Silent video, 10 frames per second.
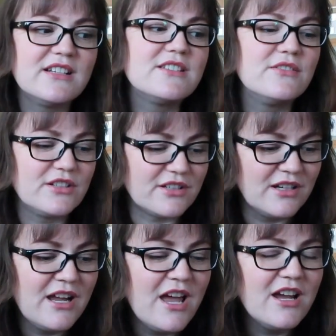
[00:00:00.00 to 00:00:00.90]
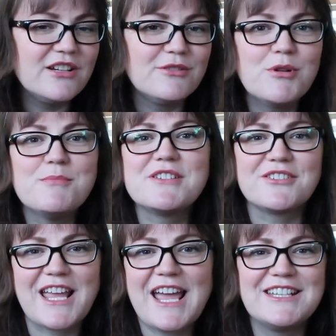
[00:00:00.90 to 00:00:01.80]
and so your boobs
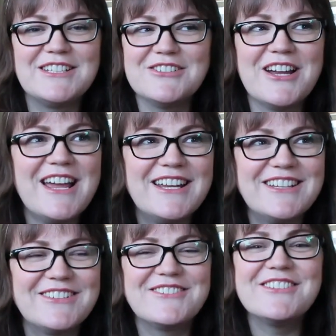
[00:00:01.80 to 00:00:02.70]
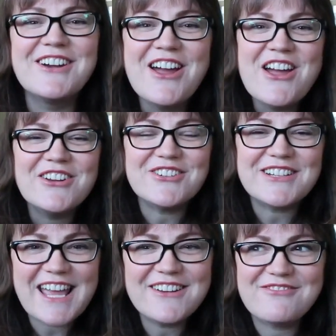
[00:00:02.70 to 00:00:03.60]
are getting you're
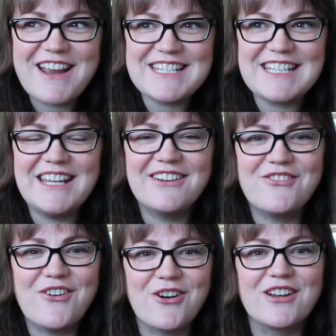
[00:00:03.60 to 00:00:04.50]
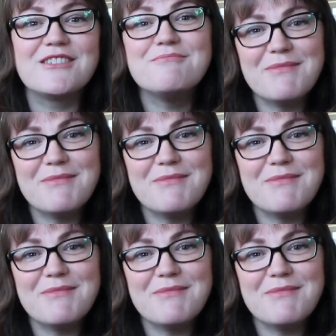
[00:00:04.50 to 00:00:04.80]
getting ready for the